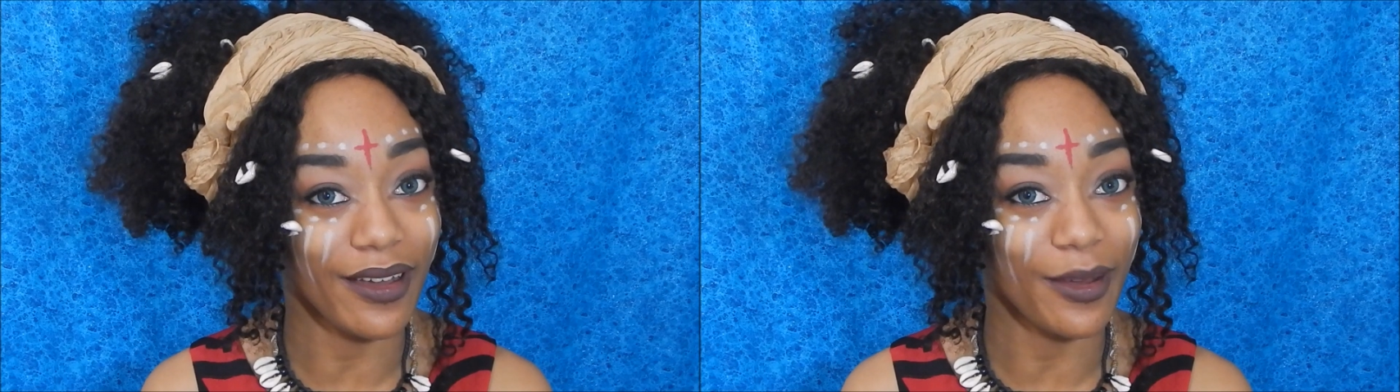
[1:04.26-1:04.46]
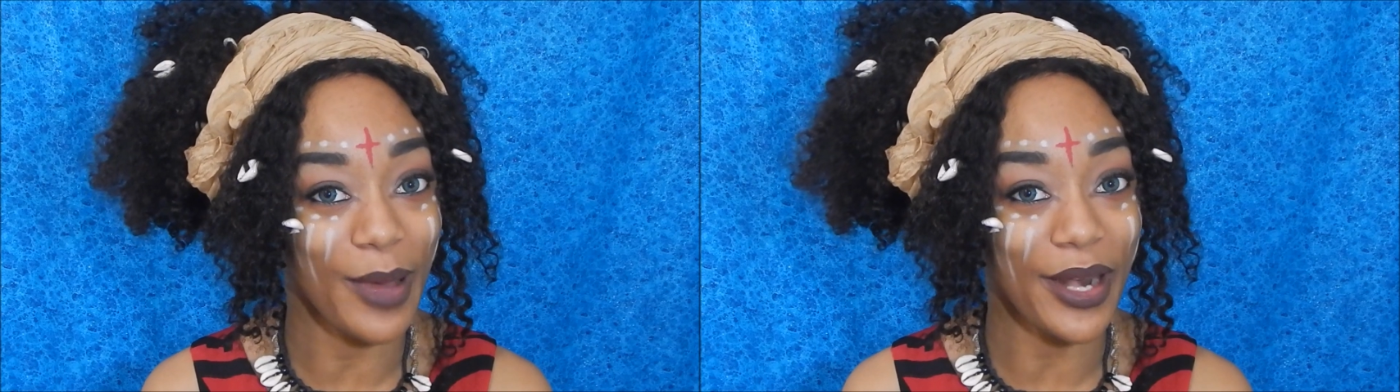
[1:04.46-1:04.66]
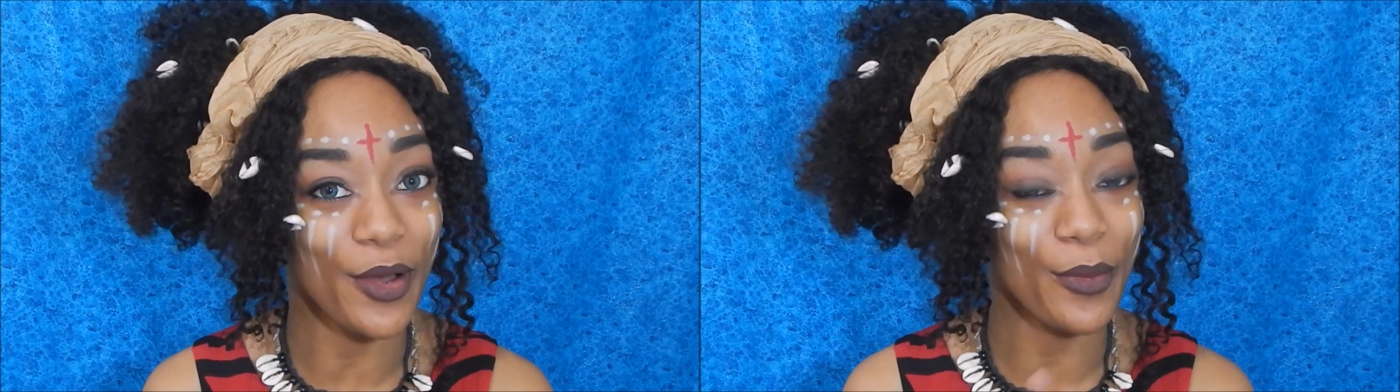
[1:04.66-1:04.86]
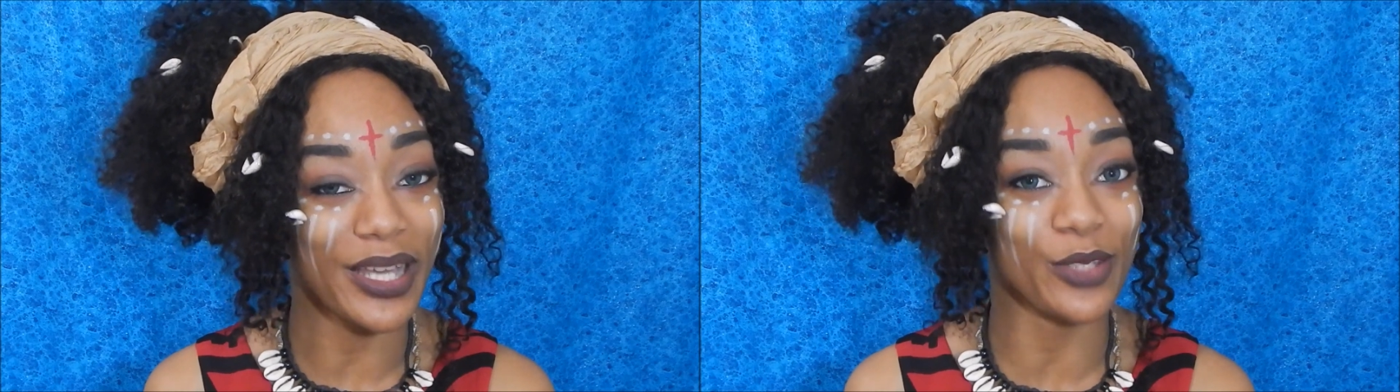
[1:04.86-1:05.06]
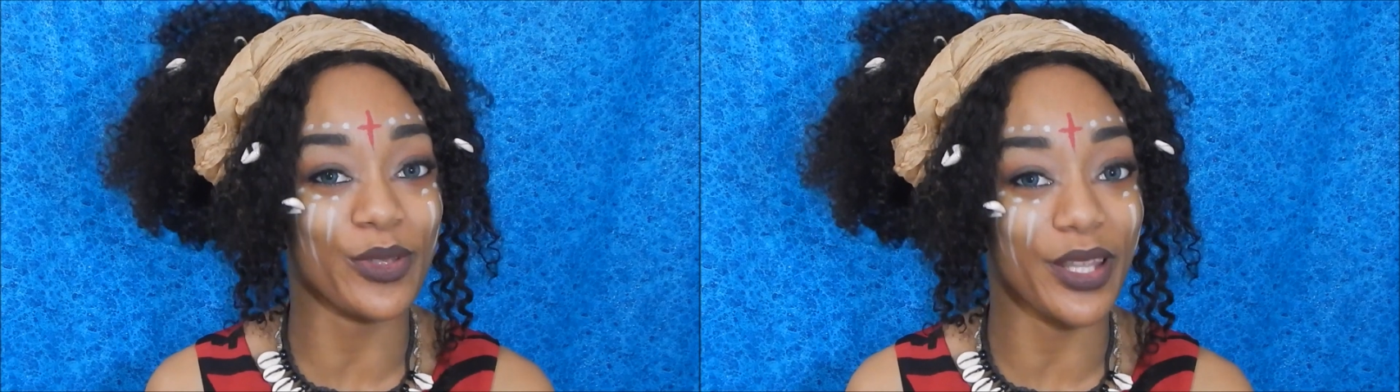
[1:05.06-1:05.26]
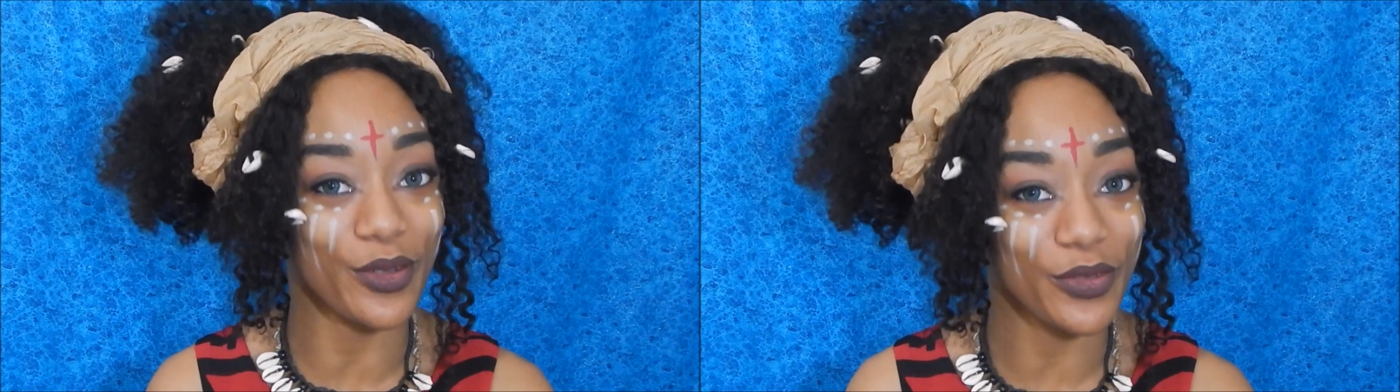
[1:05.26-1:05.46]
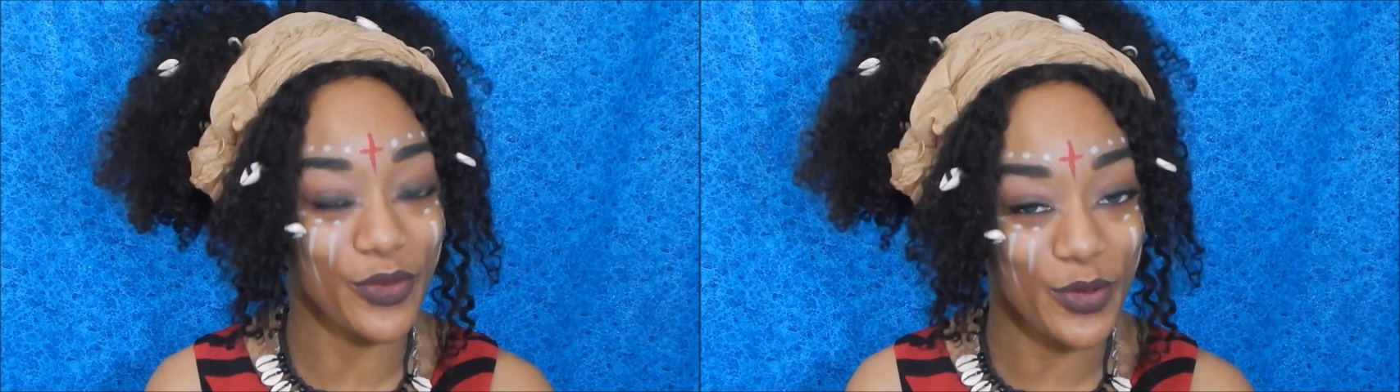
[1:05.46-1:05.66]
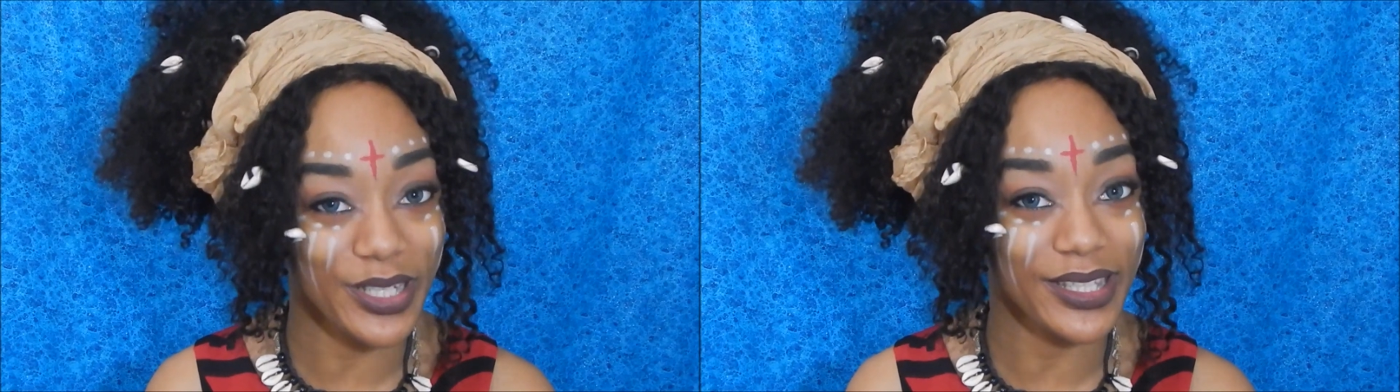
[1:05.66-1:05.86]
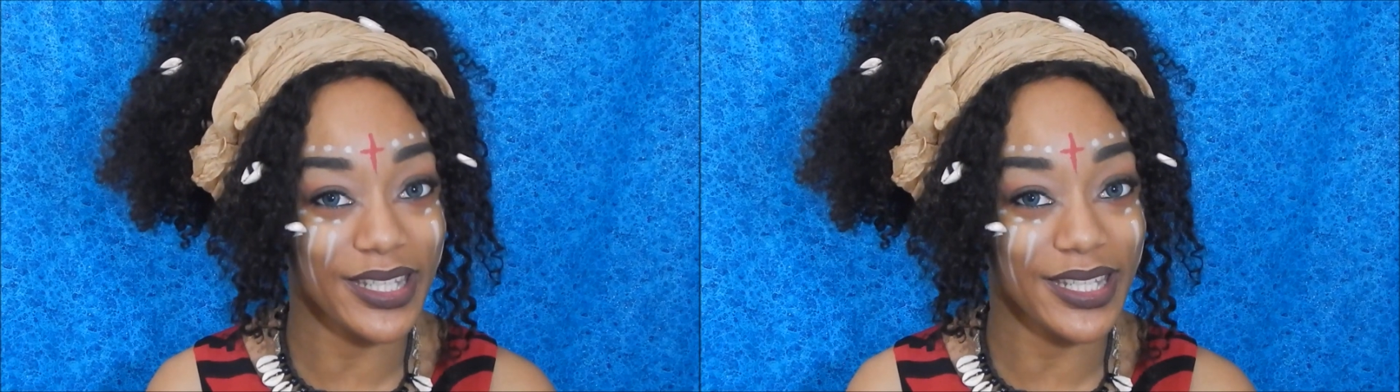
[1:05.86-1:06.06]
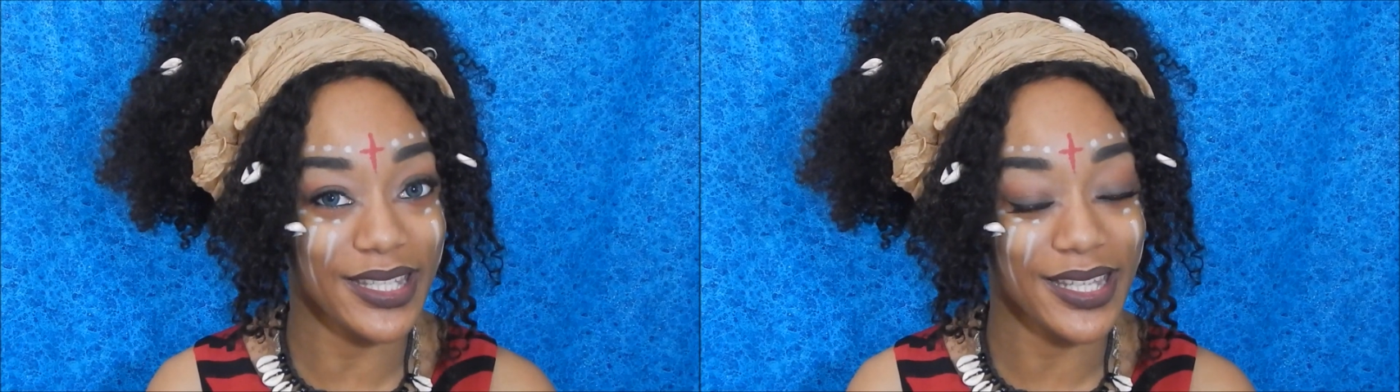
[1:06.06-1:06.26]
I don't mess with those
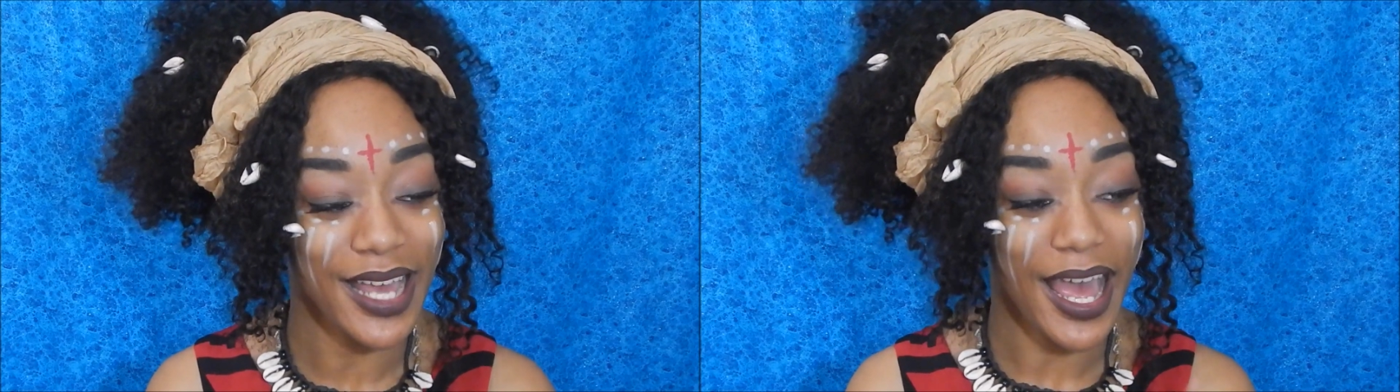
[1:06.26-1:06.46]
forces.